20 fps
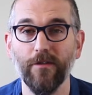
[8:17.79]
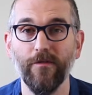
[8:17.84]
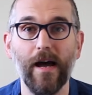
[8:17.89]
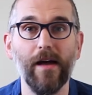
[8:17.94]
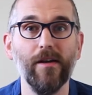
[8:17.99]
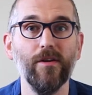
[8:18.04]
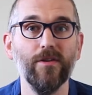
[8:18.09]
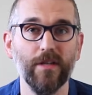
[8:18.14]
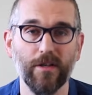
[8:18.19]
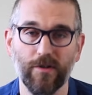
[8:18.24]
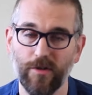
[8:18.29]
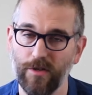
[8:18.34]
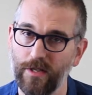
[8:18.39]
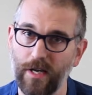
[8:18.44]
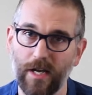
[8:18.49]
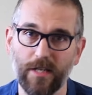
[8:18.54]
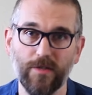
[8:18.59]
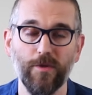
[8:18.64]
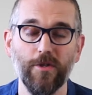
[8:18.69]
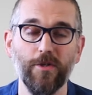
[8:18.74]
the values
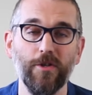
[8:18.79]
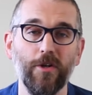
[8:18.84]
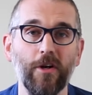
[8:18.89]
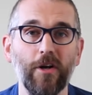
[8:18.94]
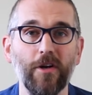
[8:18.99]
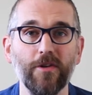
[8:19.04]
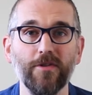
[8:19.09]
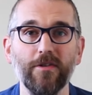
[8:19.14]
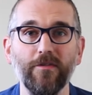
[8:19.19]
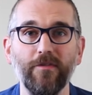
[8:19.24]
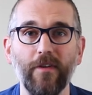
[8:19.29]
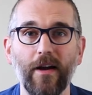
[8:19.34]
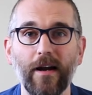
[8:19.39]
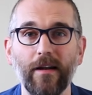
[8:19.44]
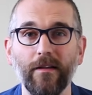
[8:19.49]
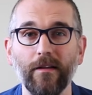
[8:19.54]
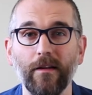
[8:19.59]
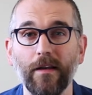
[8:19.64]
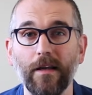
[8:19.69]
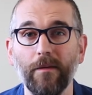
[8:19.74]
exercise, which you can also find
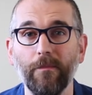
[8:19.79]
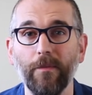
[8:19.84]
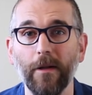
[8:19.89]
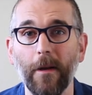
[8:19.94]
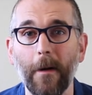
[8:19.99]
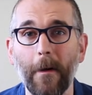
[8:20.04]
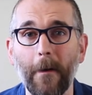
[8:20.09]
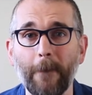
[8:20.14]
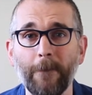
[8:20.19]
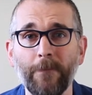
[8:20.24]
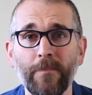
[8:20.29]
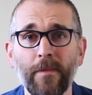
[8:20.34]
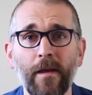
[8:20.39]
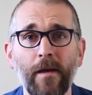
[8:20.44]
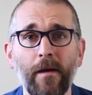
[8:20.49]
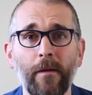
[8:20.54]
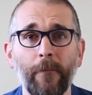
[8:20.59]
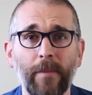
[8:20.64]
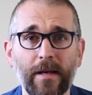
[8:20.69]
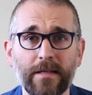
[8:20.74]
in the link below,
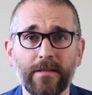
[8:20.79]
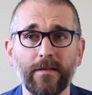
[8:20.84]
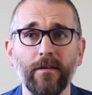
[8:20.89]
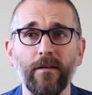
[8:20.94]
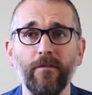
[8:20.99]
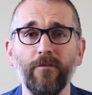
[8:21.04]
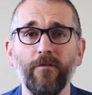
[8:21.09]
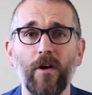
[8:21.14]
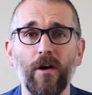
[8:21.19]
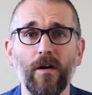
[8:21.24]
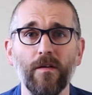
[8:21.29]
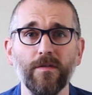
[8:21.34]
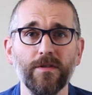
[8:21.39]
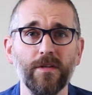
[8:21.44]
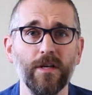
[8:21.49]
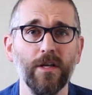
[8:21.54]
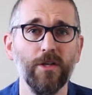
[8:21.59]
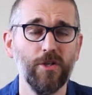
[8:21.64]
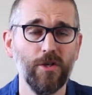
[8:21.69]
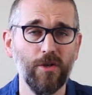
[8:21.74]
basically
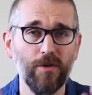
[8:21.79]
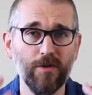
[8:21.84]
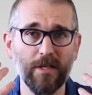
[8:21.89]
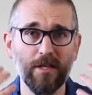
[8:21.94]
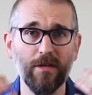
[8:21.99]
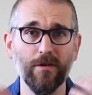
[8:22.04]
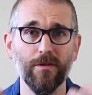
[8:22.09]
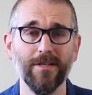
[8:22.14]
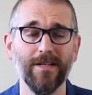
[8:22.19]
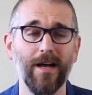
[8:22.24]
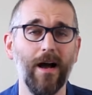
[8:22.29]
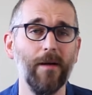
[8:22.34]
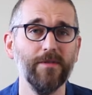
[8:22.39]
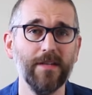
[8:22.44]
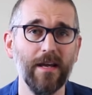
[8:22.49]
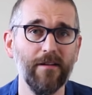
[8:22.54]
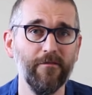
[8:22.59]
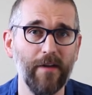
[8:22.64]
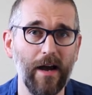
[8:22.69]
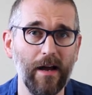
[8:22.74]
involves choosing your top
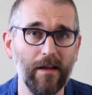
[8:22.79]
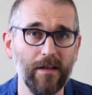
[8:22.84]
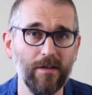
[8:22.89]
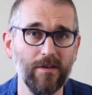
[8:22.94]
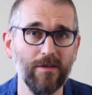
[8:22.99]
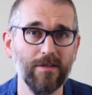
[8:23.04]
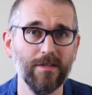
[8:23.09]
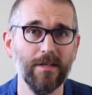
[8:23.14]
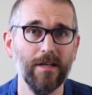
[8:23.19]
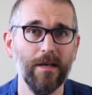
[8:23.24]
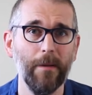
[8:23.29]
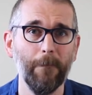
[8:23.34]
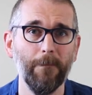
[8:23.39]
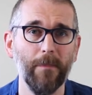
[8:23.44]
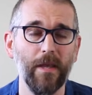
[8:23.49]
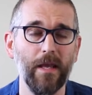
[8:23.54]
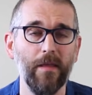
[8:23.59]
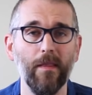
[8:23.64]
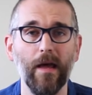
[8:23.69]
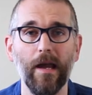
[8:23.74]
10 values
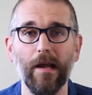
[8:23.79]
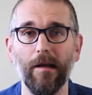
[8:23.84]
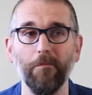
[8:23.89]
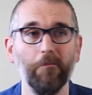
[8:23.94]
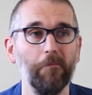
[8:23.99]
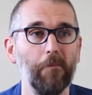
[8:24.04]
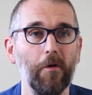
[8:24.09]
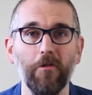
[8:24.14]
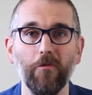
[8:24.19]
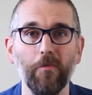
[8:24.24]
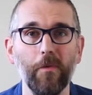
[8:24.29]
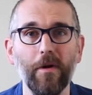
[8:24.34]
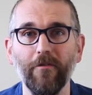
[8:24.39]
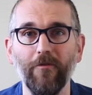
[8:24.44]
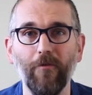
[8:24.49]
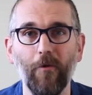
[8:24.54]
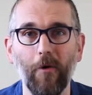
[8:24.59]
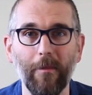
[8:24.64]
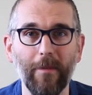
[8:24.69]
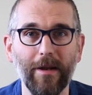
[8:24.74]
in like 3 to
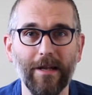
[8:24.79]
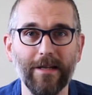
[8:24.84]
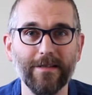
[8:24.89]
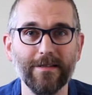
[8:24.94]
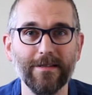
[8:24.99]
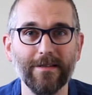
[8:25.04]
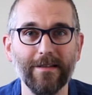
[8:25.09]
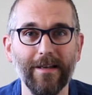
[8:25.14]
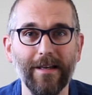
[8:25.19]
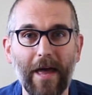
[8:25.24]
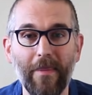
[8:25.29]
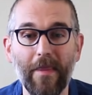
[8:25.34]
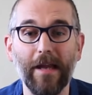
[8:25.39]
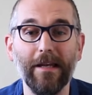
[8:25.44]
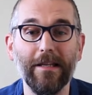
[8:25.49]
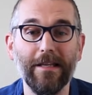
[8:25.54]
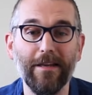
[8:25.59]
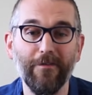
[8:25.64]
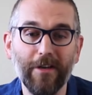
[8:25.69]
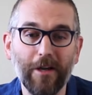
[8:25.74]
4 minutes, and
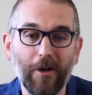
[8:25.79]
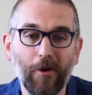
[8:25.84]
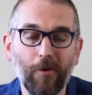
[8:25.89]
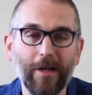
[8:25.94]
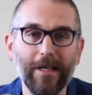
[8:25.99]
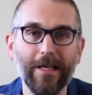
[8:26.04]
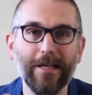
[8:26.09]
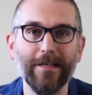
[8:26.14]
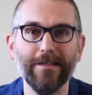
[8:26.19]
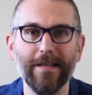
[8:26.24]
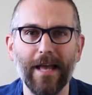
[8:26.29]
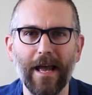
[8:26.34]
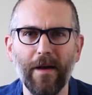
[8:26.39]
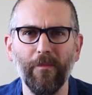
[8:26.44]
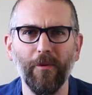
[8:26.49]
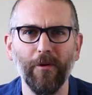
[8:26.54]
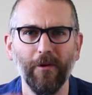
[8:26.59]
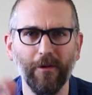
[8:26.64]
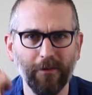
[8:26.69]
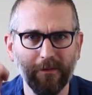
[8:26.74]
then giving a quick
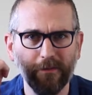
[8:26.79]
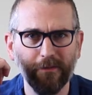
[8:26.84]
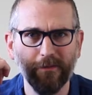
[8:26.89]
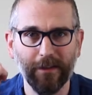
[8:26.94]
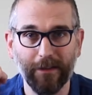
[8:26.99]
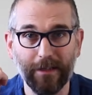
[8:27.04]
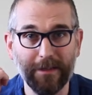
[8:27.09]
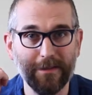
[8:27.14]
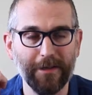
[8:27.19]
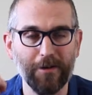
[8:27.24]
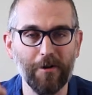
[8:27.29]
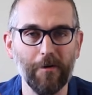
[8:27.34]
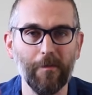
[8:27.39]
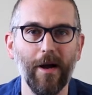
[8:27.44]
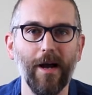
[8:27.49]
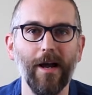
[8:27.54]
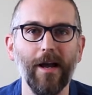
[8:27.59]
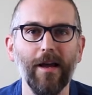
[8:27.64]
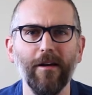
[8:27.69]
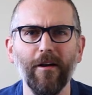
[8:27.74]
example, at least in your
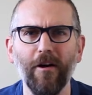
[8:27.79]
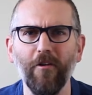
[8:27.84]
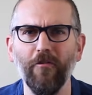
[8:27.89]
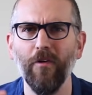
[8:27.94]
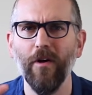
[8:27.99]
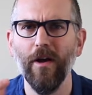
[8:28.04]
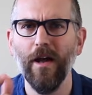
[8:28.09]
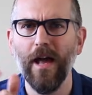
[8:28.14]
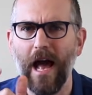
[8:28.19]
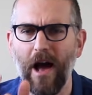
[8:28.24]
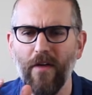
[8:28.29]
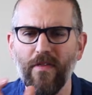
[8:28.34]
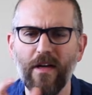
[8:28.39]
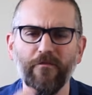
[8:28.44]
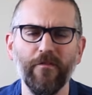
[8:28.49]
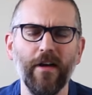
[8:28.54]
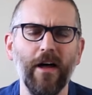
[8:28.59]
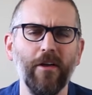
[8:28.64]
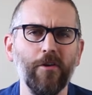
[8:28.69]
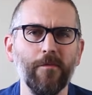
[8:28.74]
mind, of how
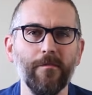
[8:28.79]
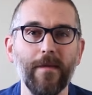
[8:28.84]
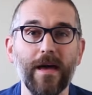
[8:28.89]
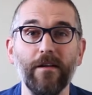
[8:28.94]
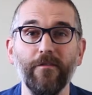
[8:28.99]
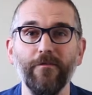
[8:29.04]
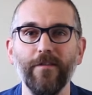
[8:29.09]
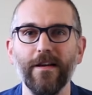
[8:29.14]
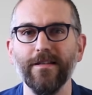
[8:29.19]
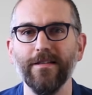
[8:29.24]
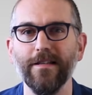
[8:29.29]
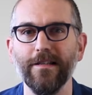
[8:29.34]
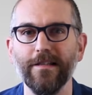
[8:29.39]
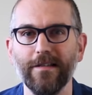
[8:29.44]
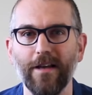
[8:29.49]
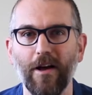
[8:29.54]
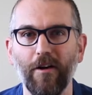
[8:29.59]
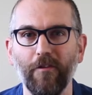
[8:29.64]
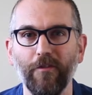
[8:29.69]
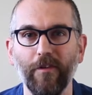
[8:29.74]
that value manifests
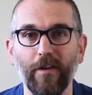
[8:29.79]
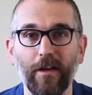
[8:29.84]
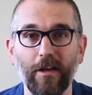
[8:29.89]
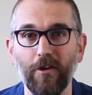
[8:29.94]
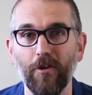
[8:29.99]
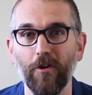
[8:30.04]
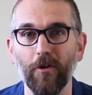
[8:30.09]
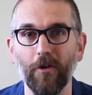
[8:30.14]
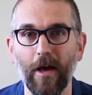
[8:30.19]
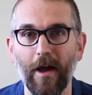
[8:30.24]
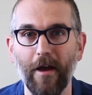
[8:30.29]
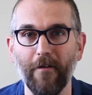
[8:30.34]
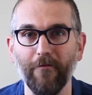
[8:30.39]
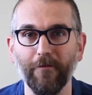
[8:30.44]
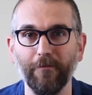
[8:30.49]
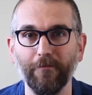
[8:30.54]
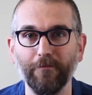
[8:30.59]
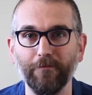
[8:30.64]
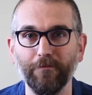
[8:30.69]
itself in your life.